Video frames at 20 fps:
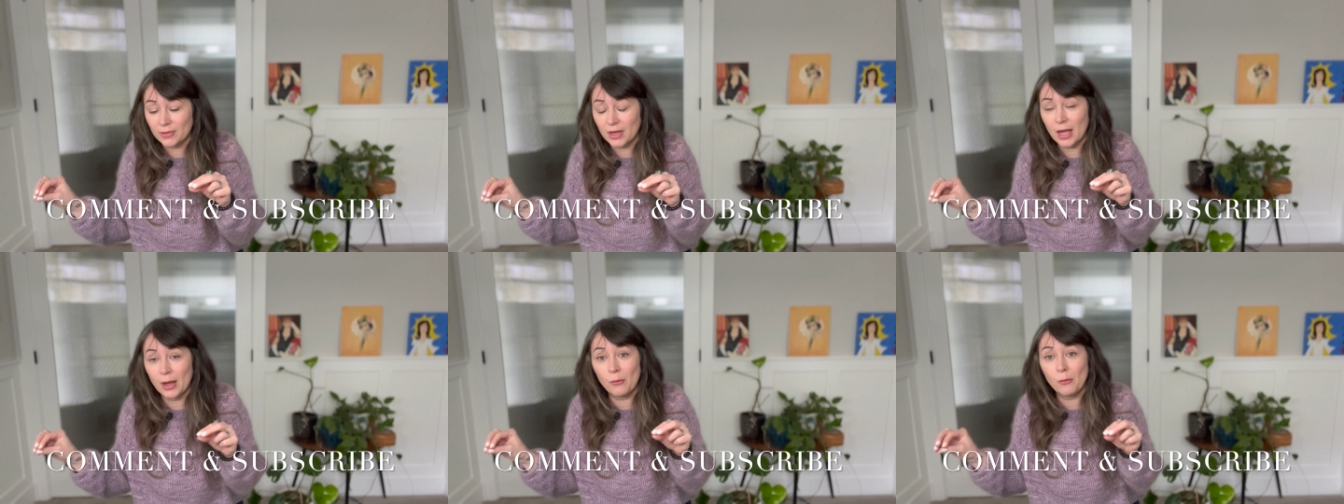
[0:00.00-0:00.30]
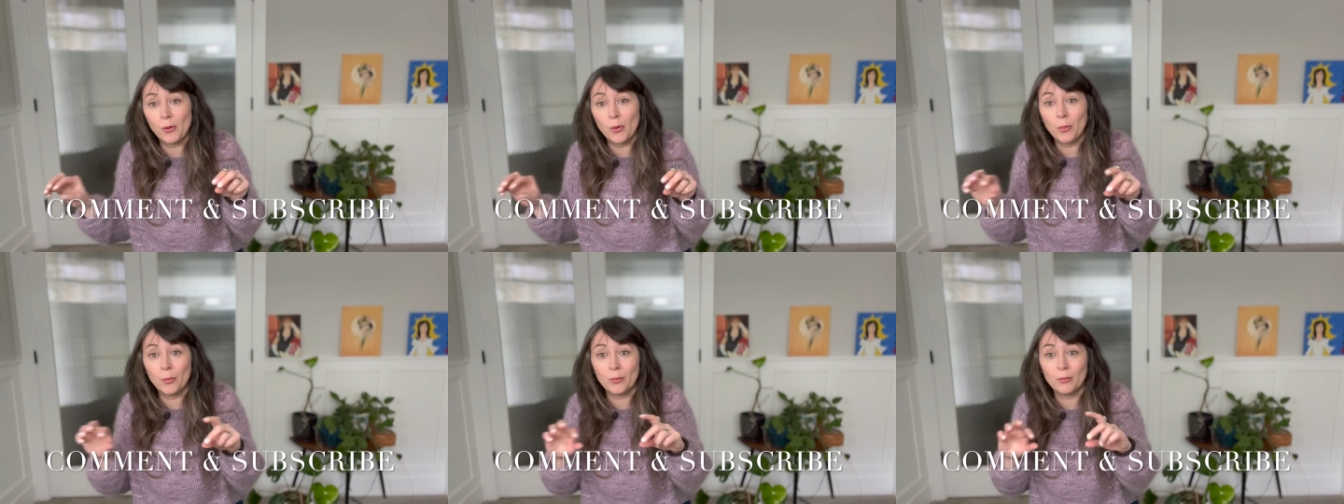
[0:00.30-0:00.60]
I
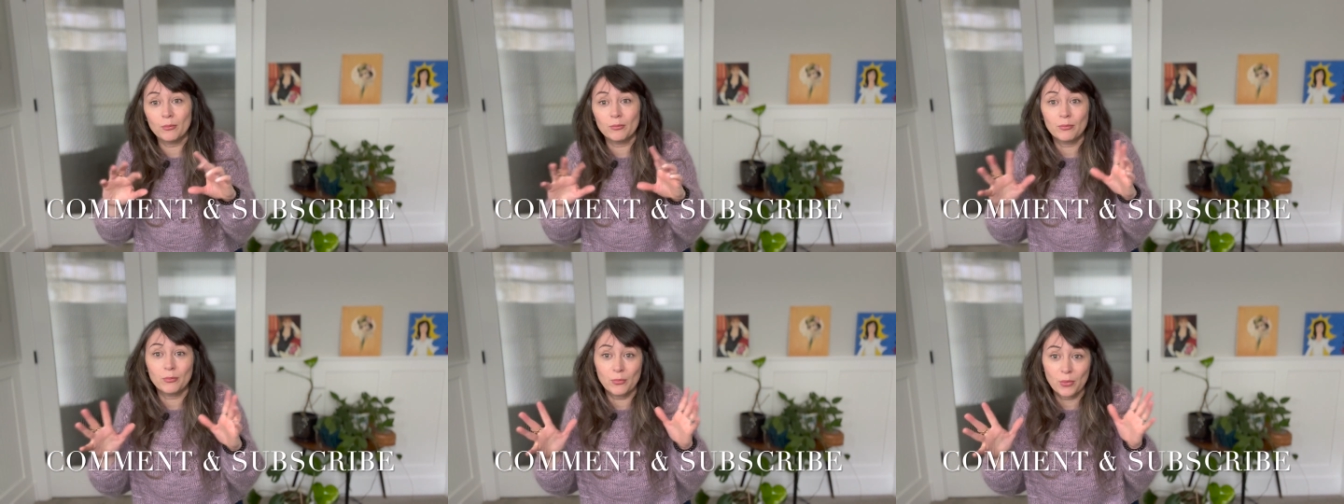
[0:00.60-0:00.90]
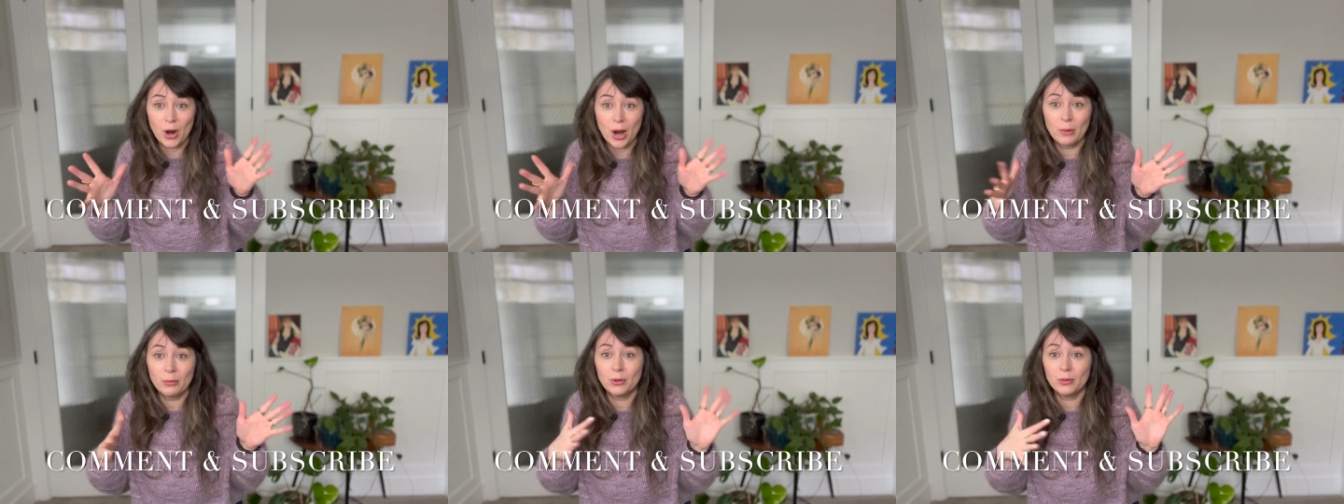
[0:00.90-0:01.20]
will
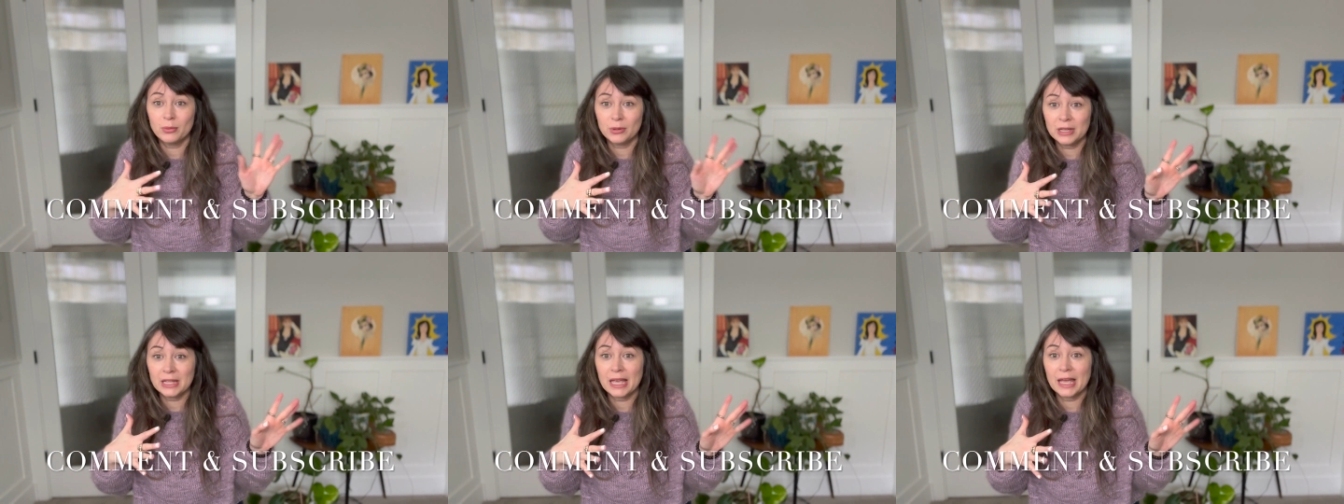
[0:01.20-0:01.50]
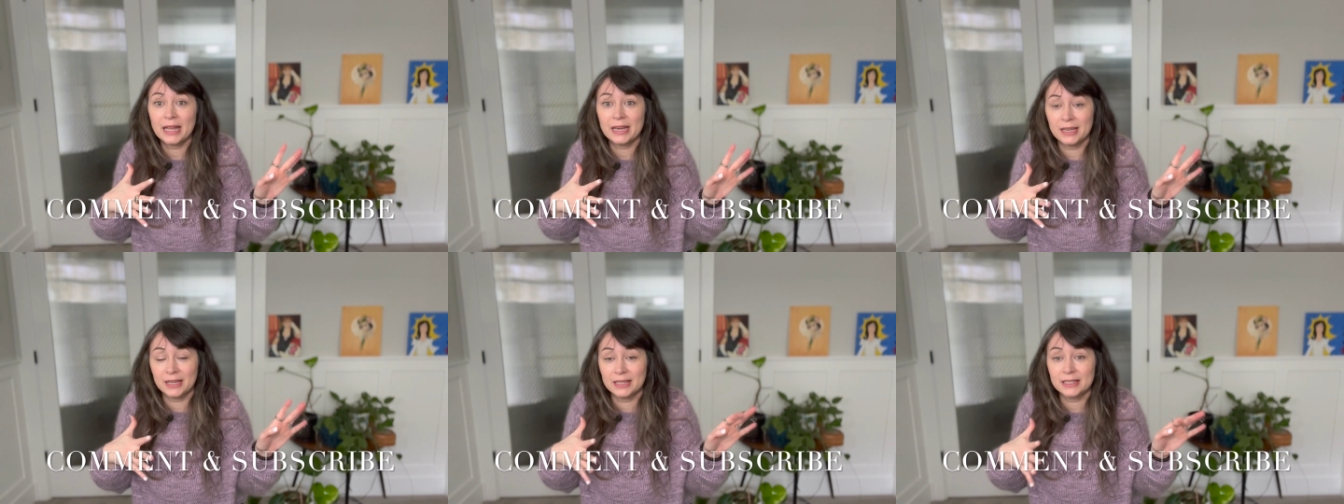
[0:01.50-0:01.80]
probably
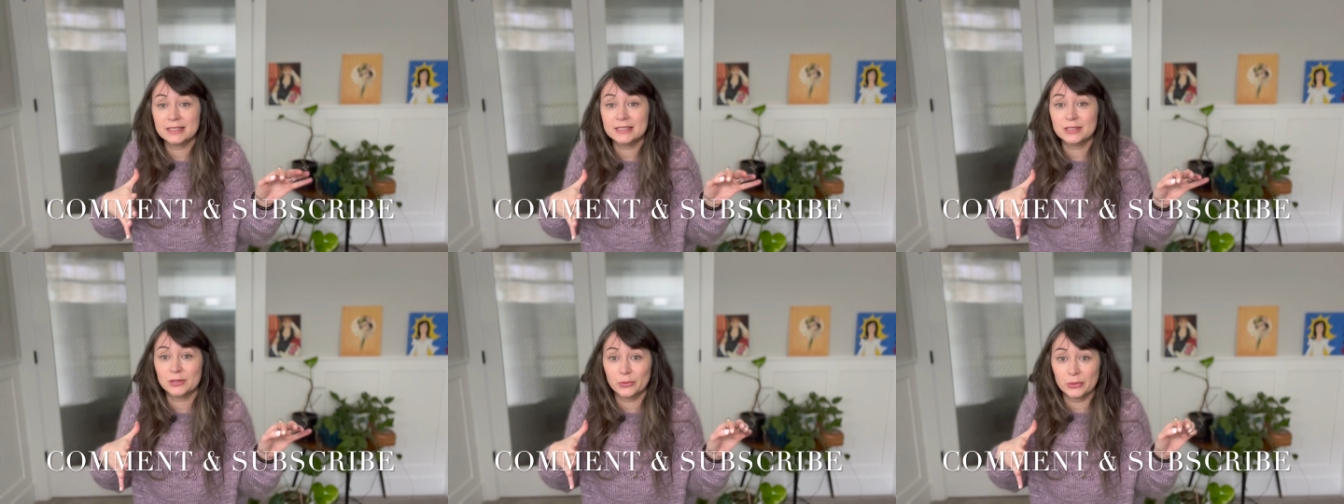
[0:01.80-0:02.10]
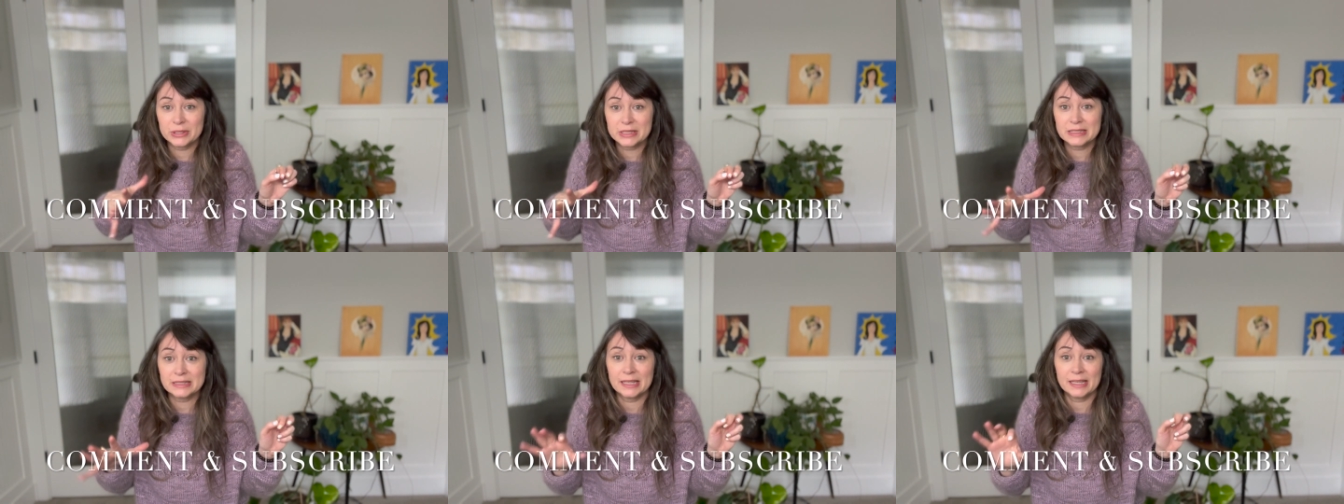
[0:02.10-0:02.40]
edit it so
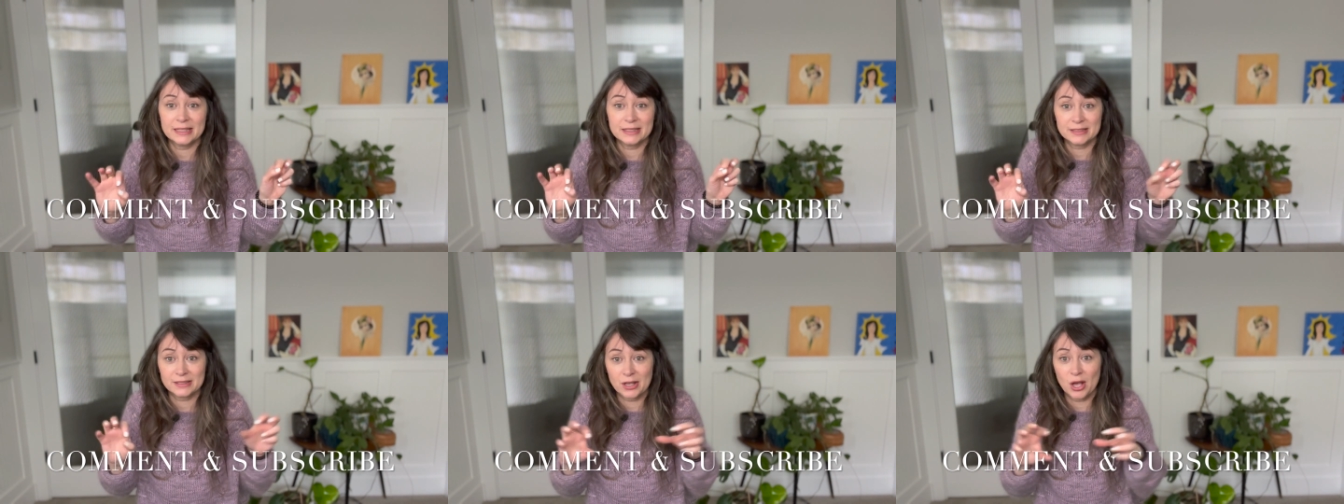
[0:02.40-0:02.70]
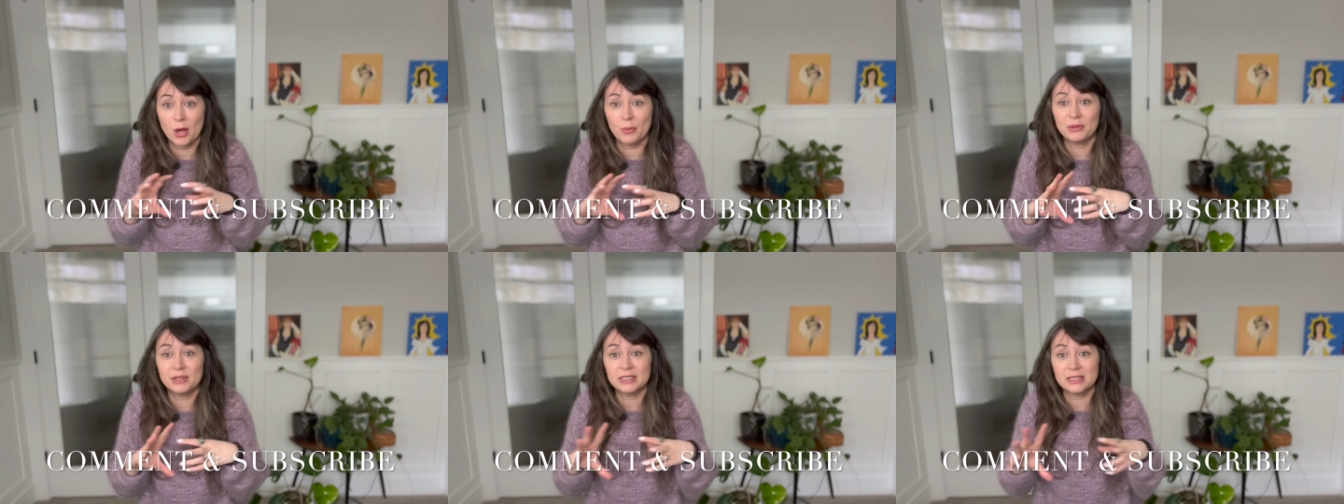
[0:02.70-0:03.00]
it says
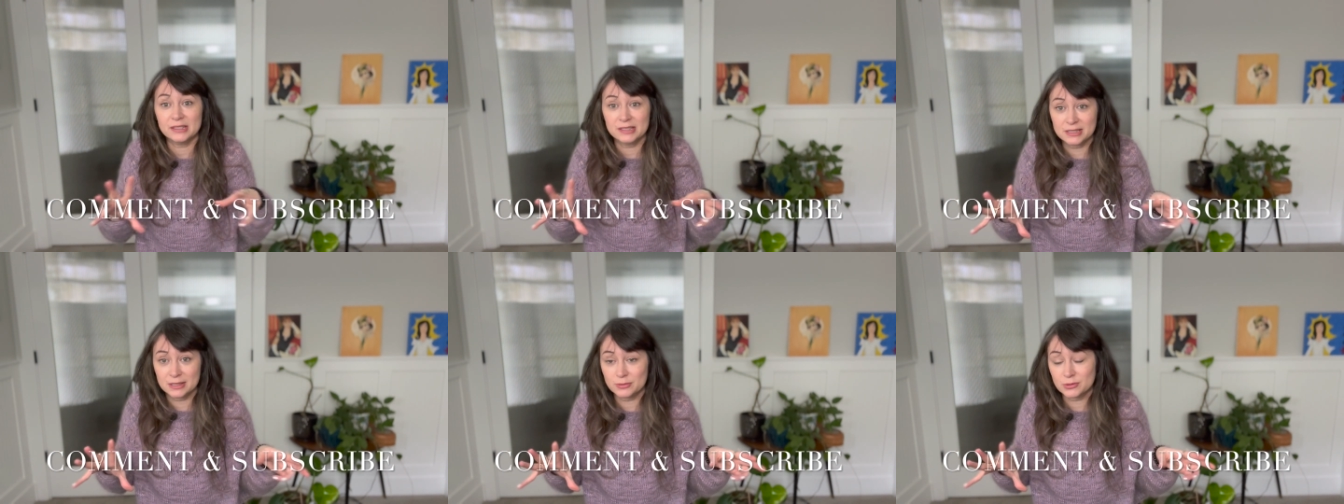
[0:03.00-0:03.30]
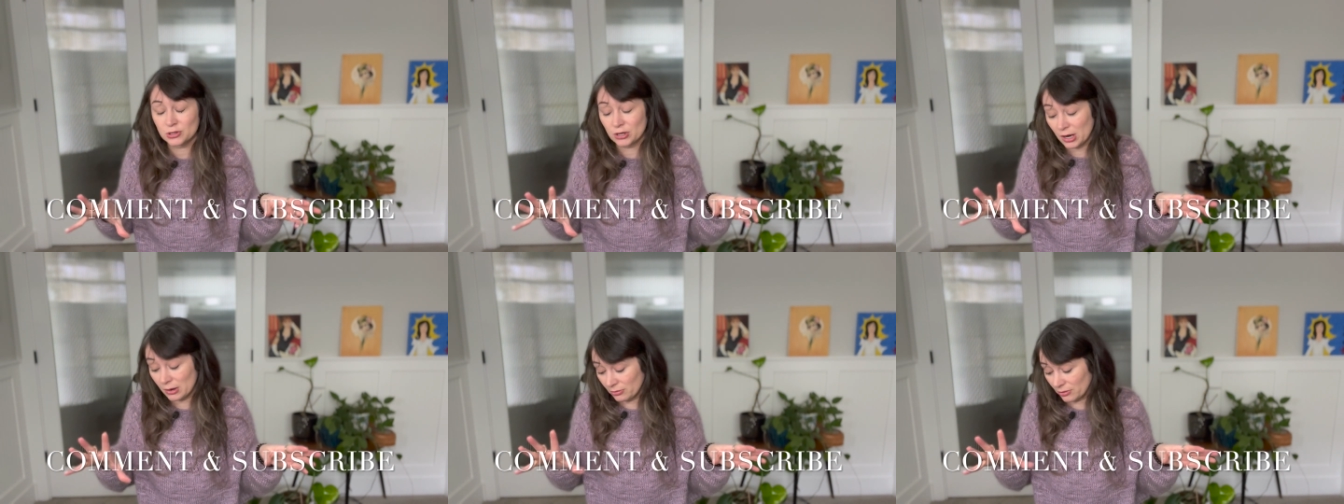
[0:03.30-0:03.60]
comment and
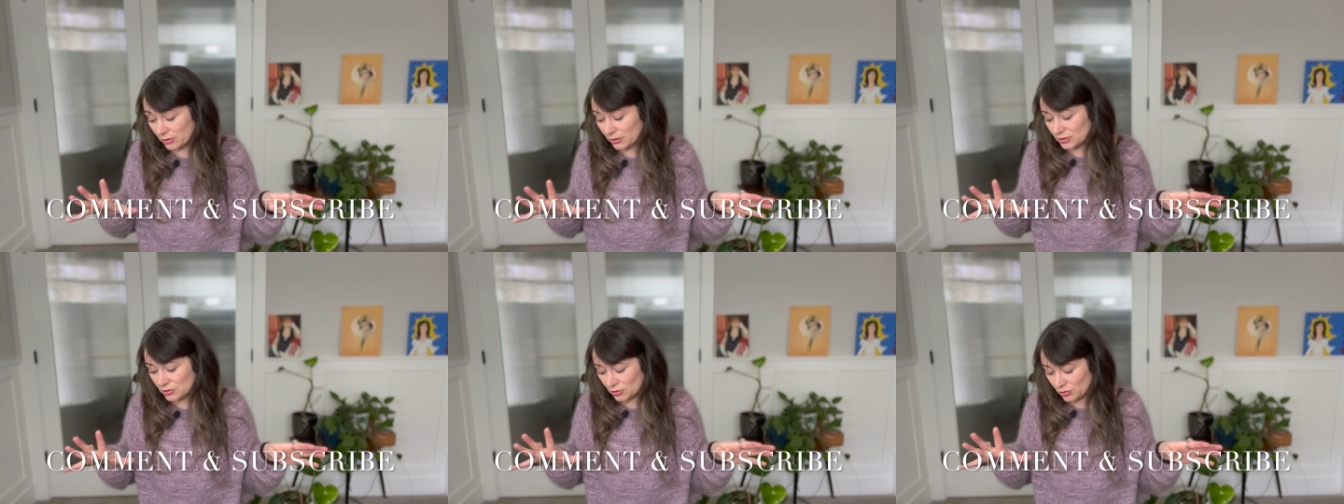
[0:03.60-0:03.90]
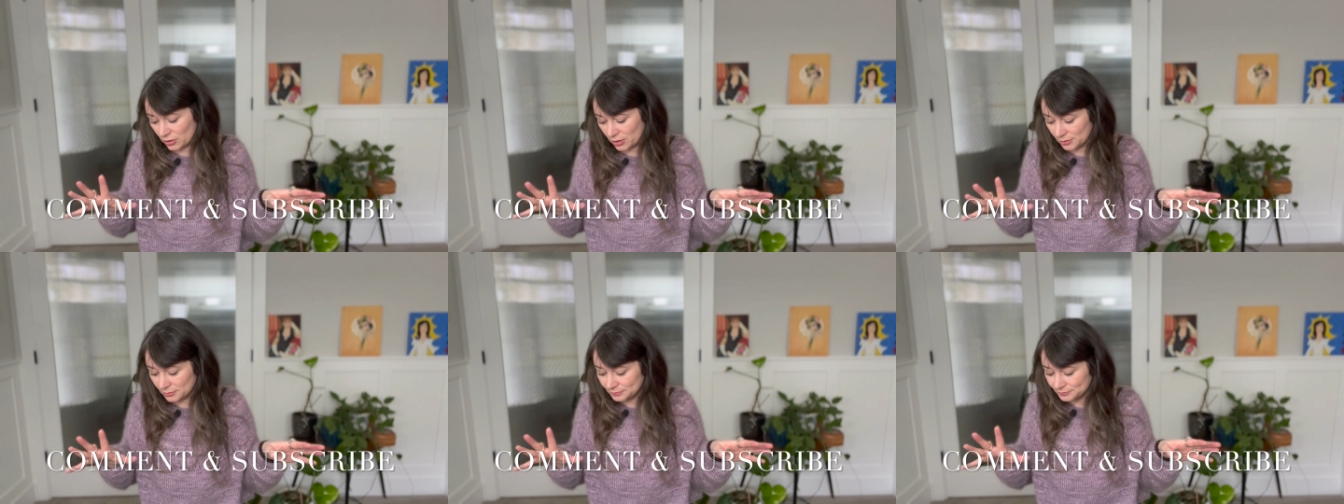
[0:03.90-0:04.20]
subscribe on the
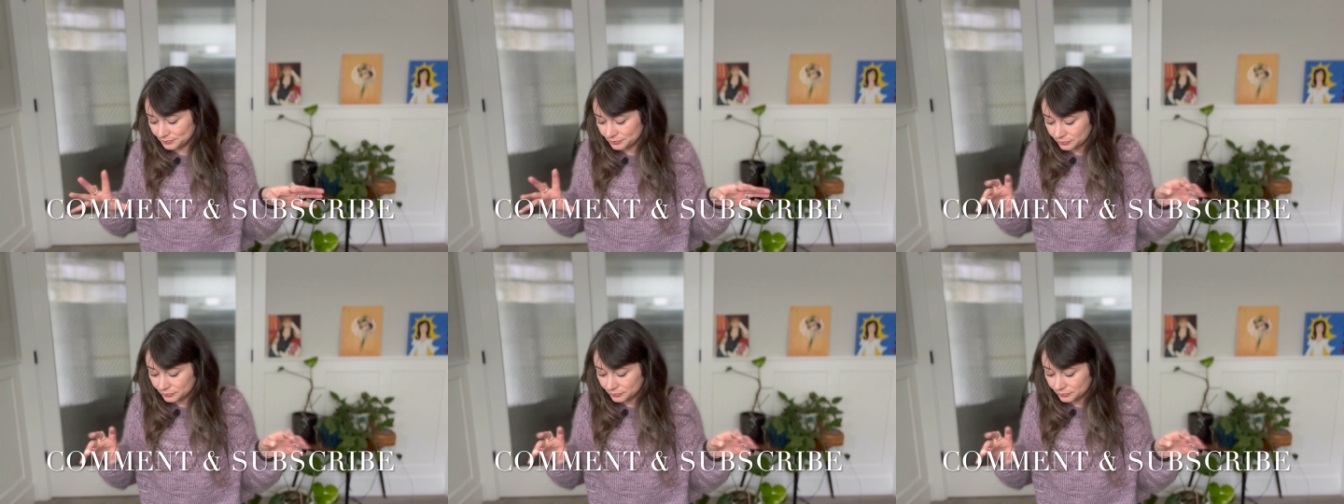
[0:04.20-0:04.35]
screen.